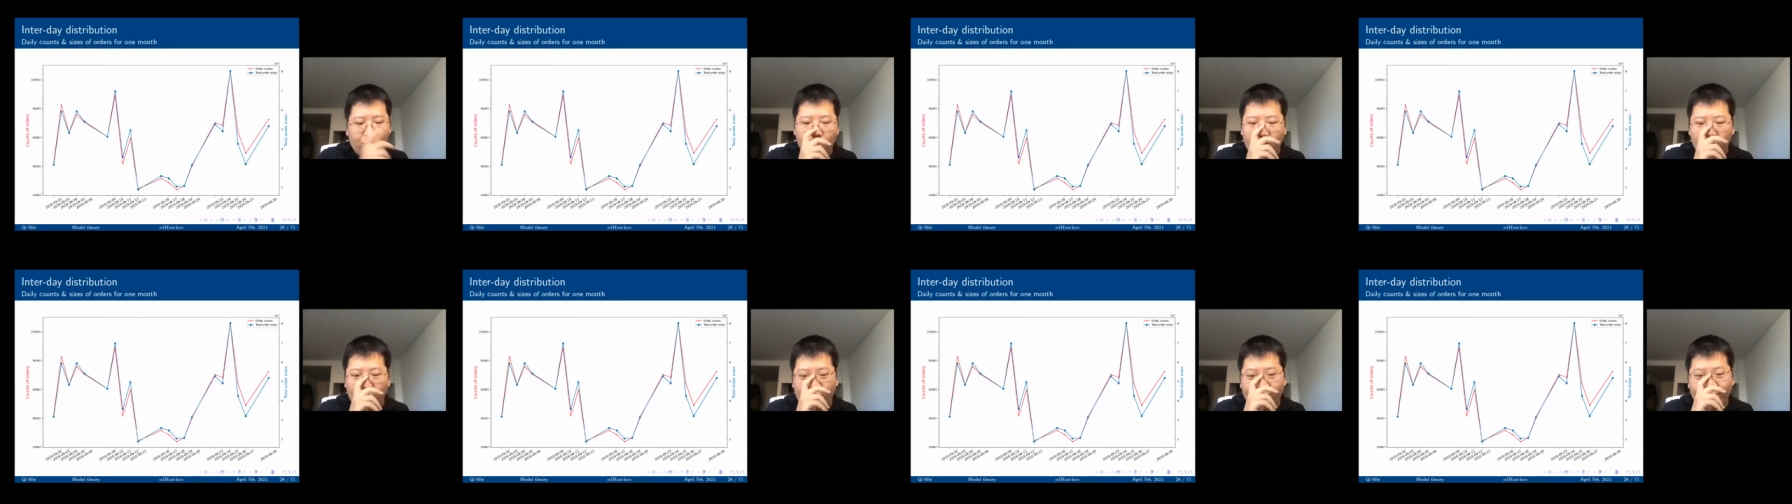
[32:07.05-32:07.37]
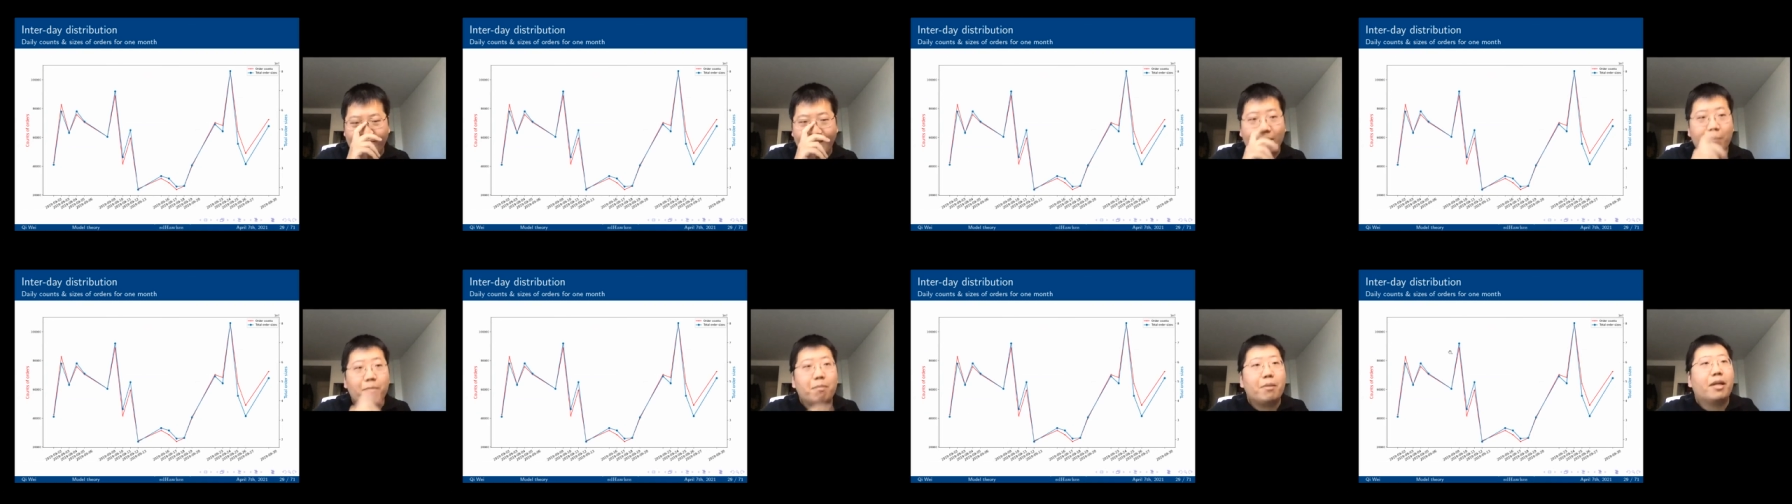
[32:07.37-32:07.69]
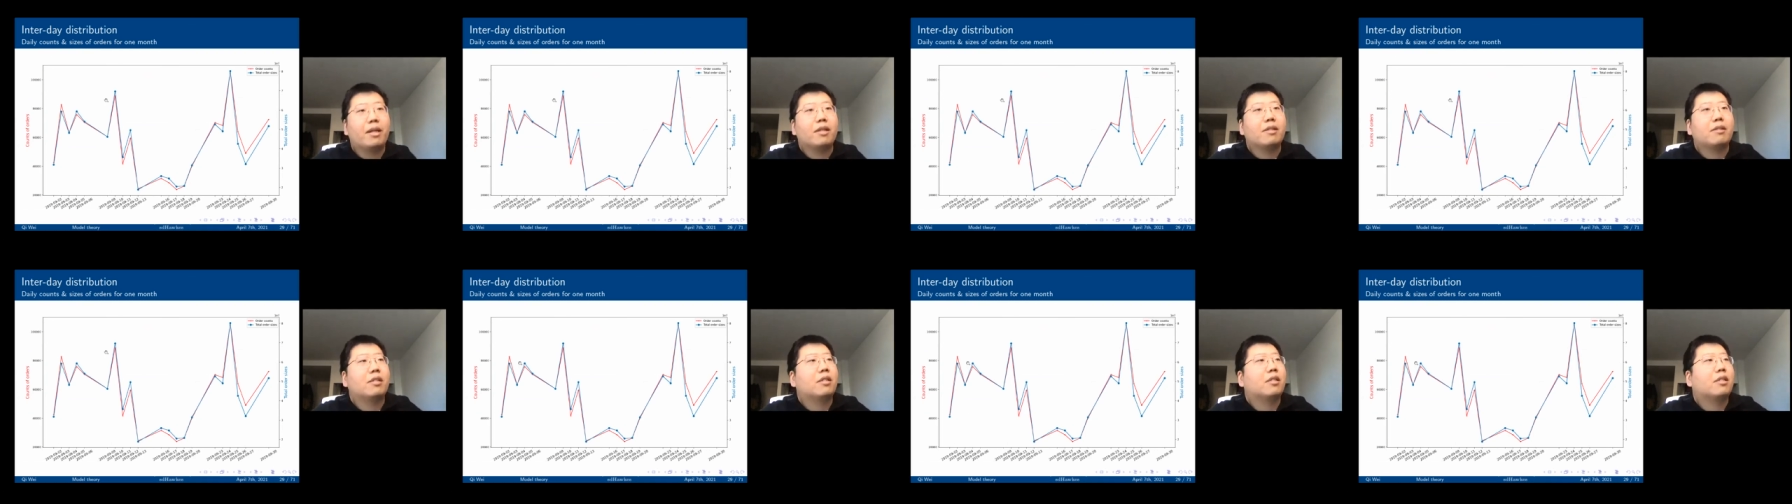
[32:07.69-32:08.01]
What does
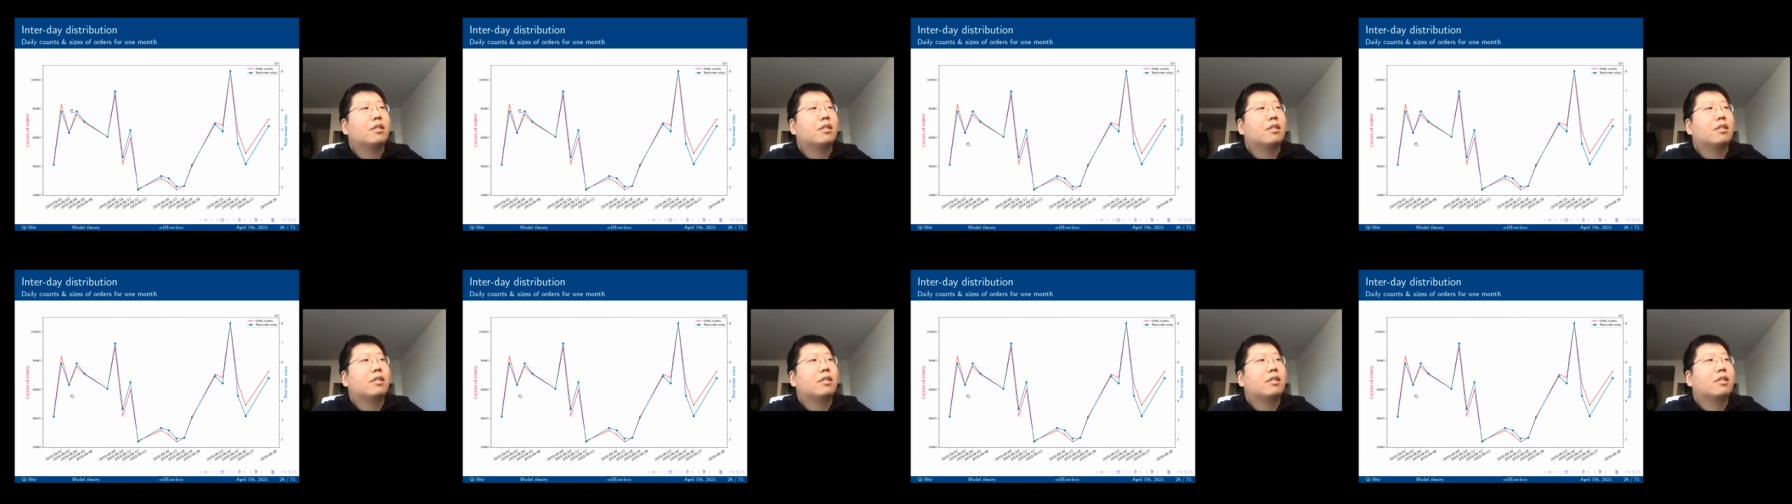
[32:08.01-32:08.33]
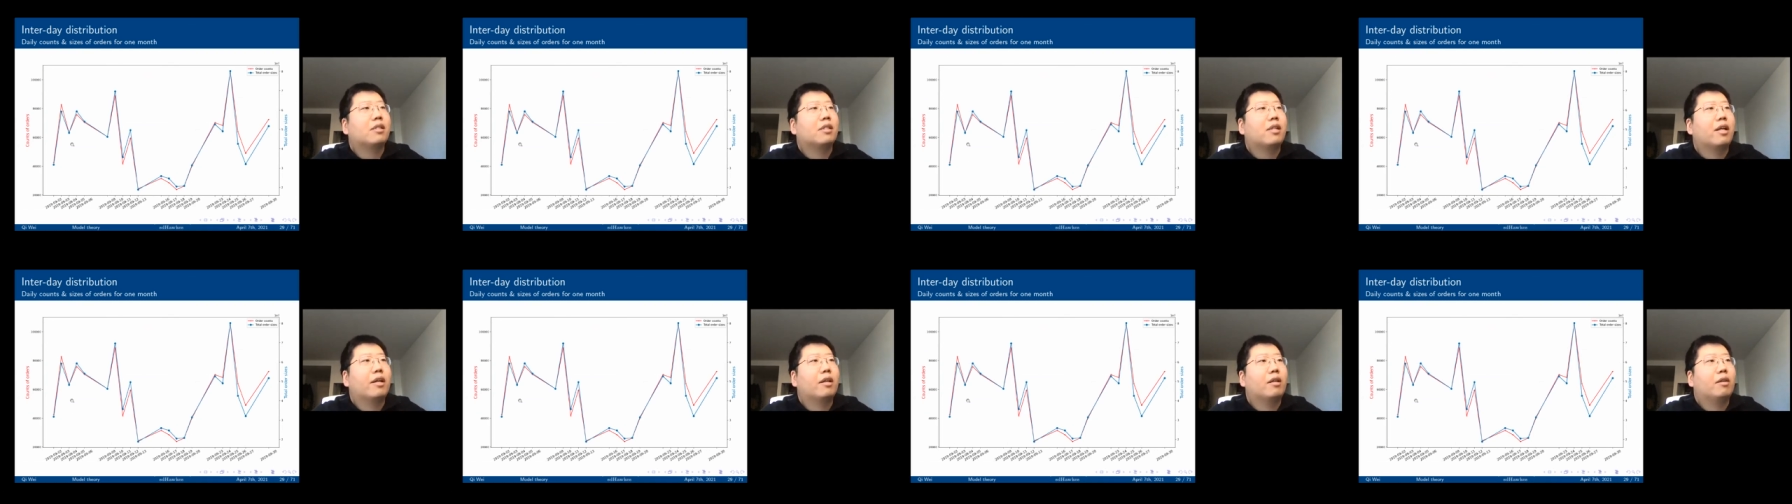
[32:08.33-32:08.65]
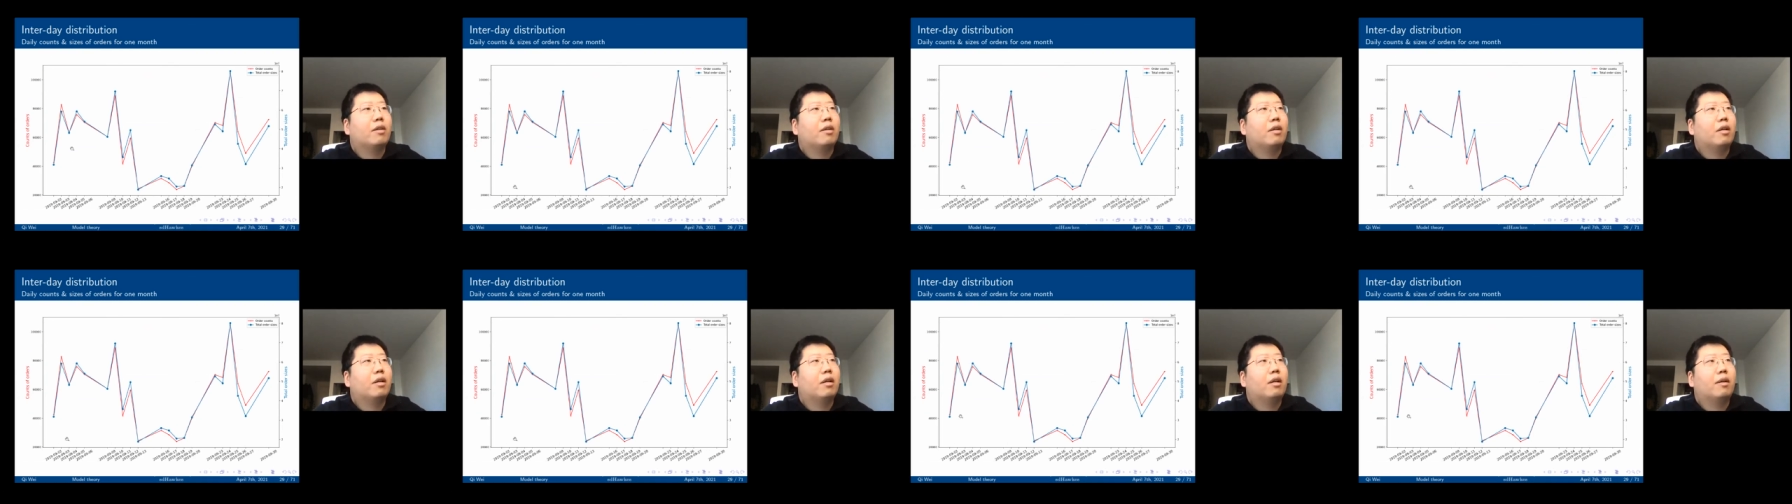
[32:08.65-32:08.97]
that mean? This is like
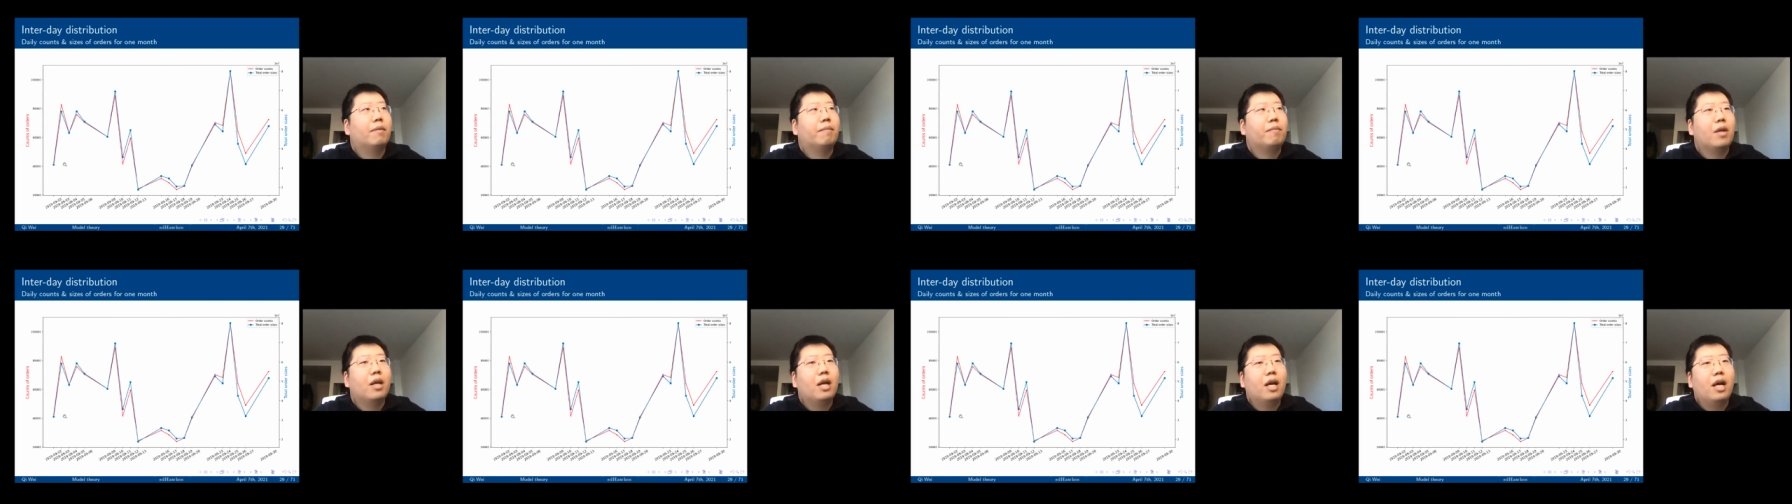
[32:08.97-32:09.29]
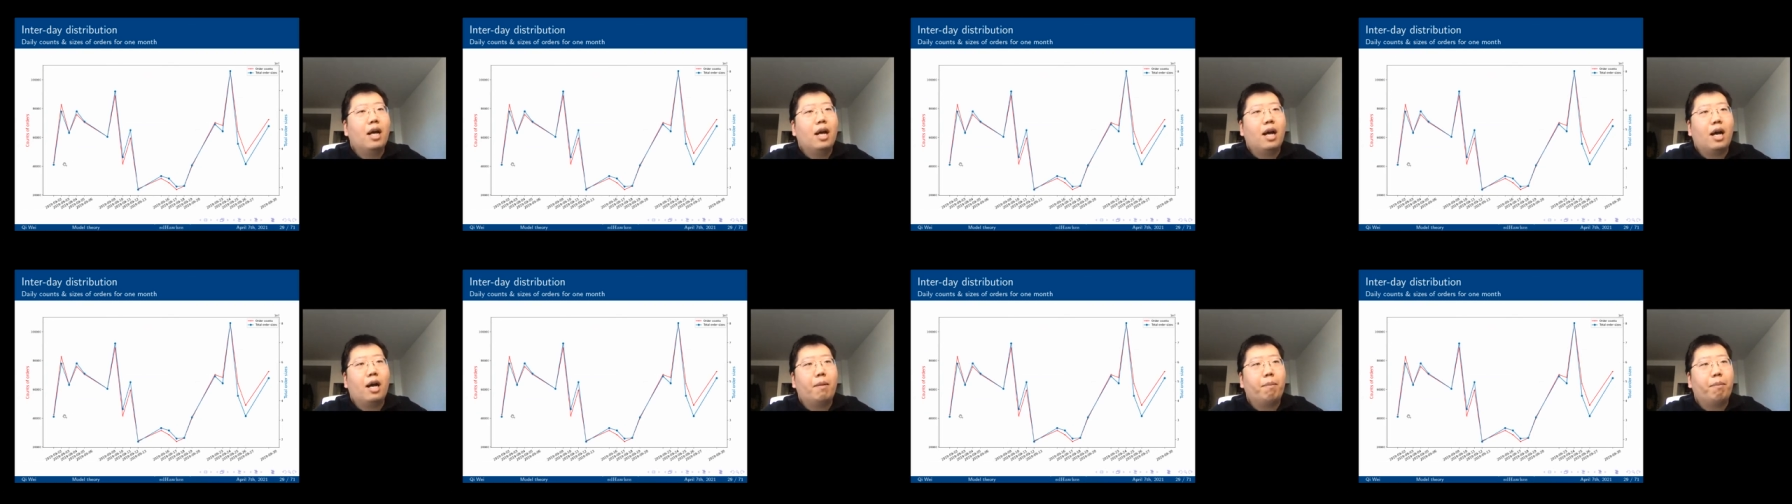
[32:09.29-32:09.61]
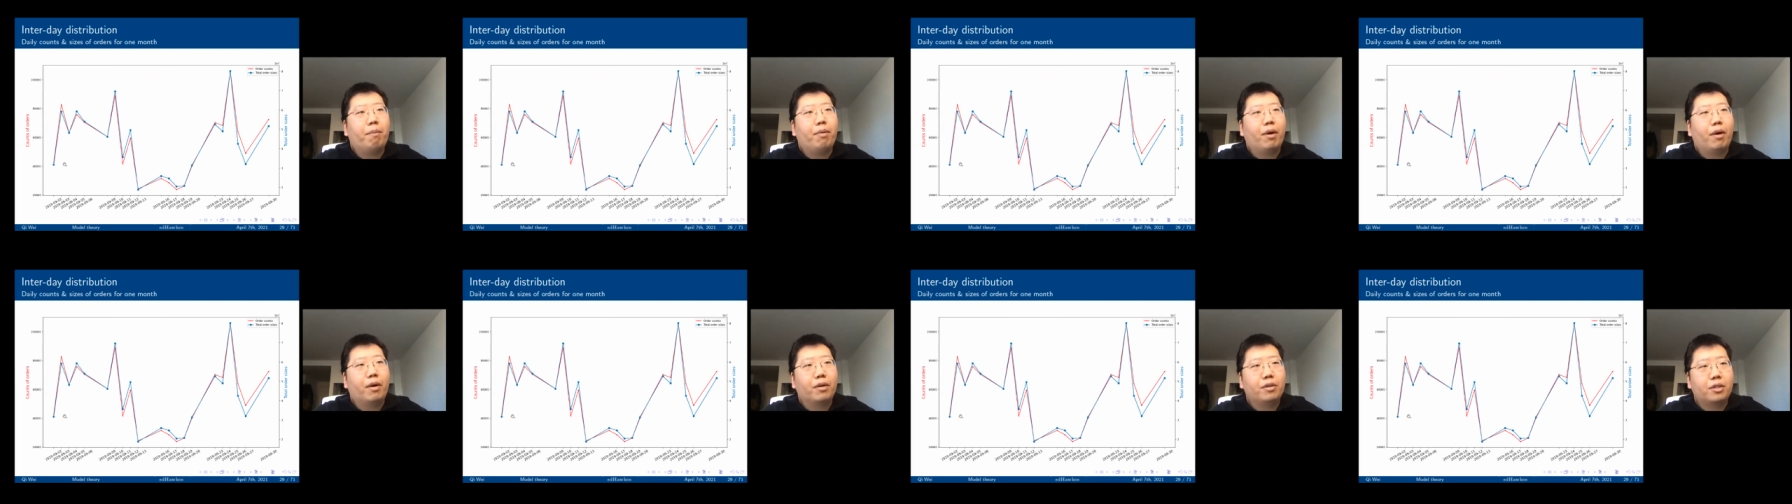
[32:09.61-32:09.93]
I
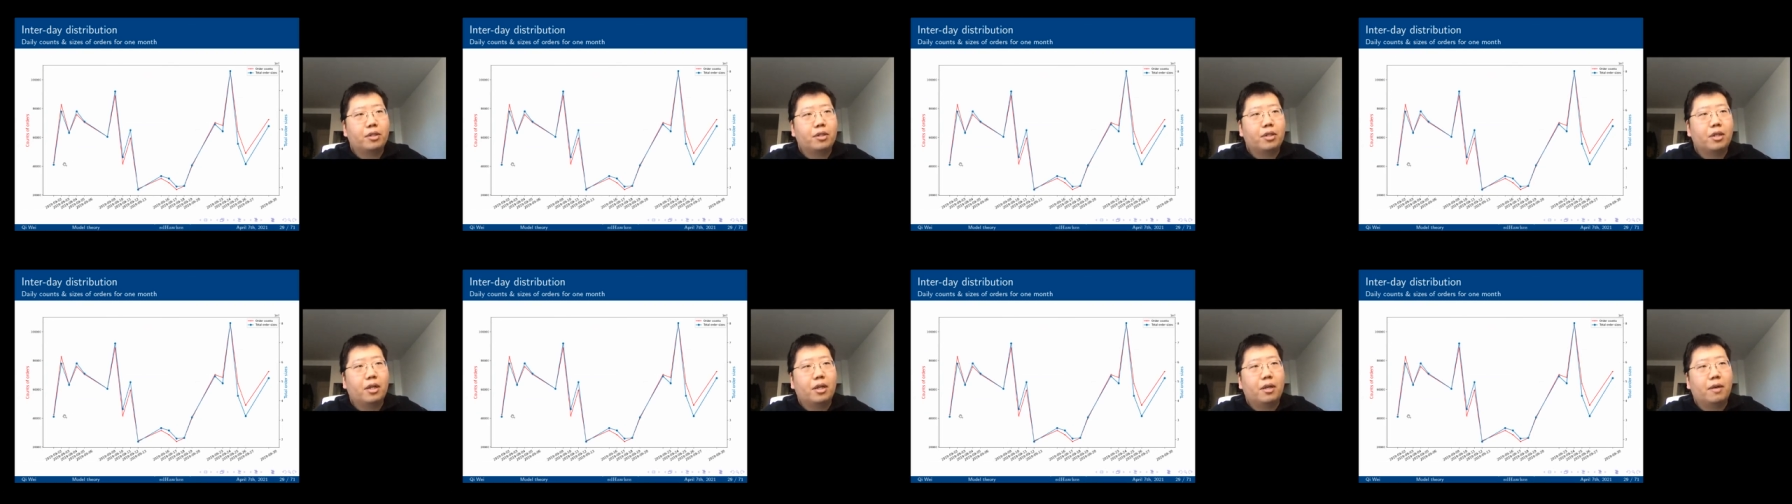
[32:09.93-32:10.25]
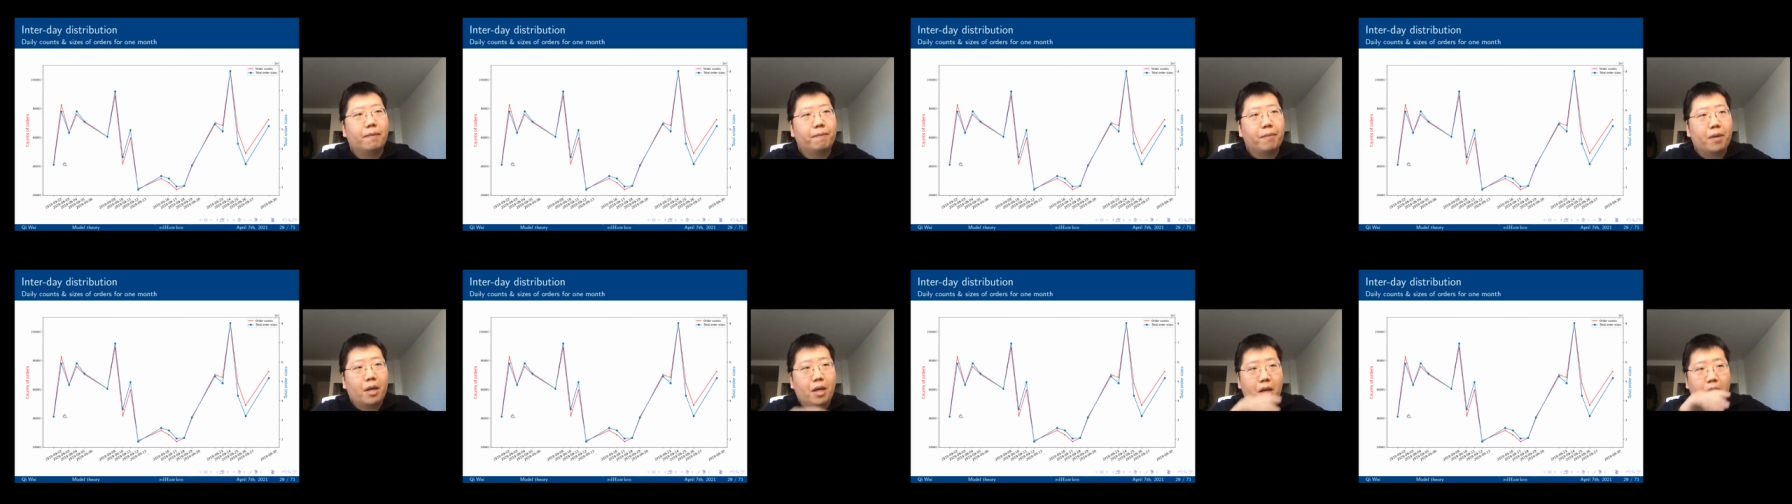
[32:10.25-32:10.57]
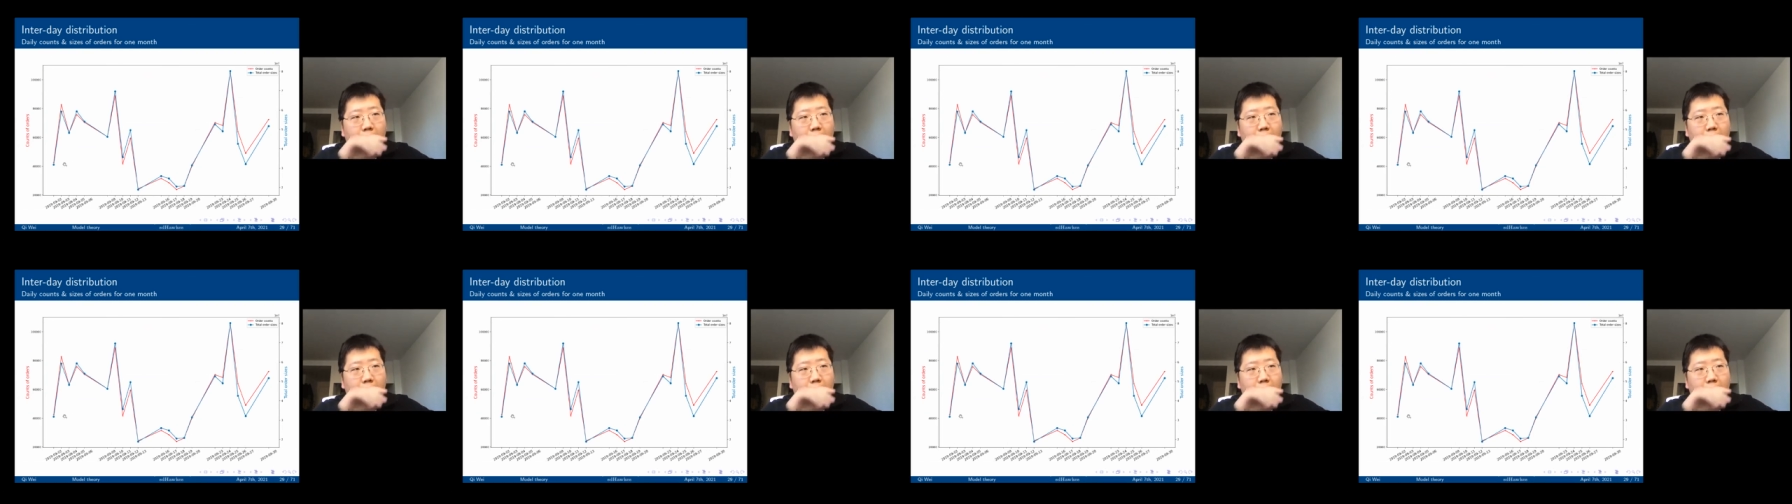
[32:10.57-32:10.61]
plot the